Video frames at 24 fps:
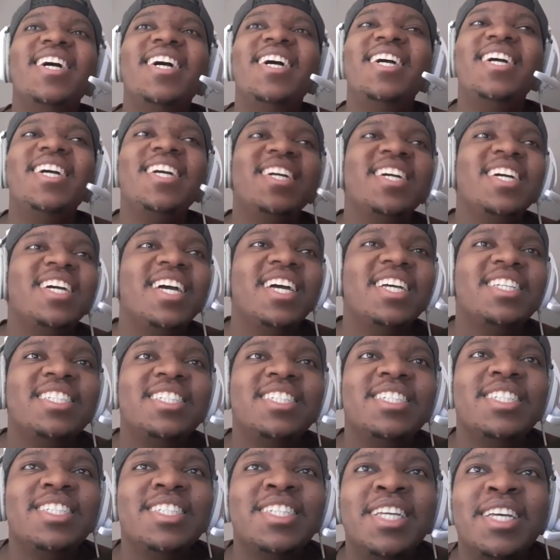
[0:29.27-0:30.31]
Hey,
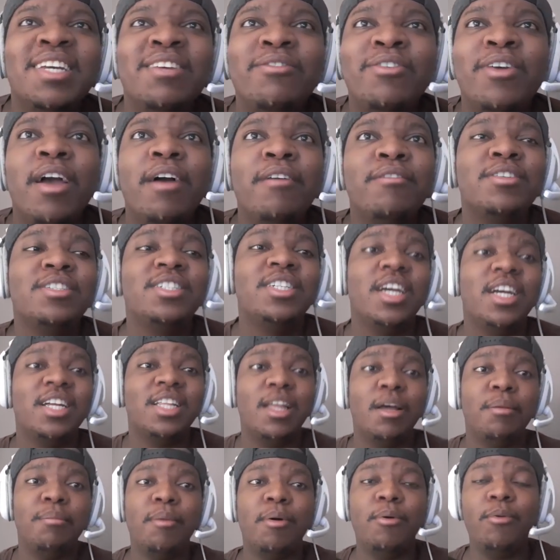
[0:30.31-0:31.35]
if you haven't checked
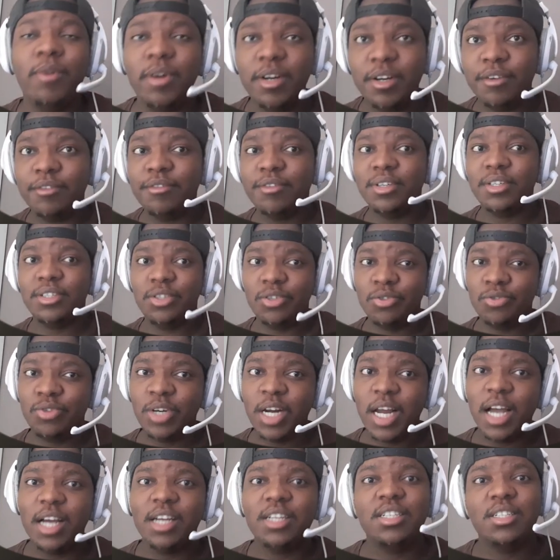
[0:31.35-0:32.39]
out my WandaVision
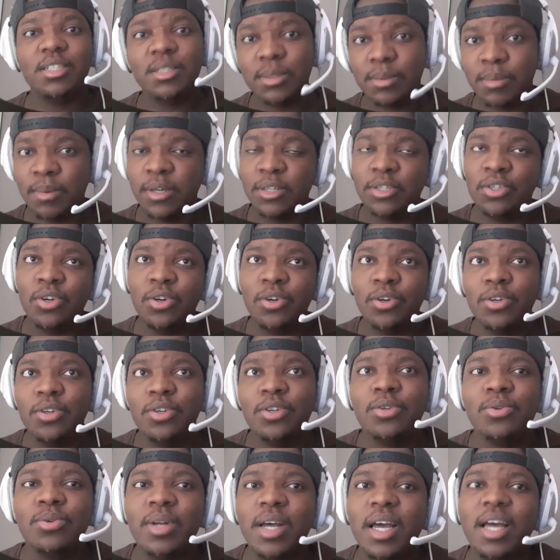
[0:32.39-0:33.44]
reactions, make sure to
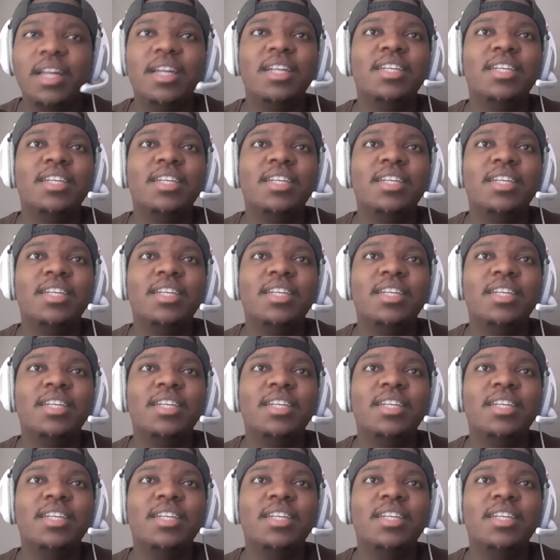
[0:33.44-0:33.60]
do that.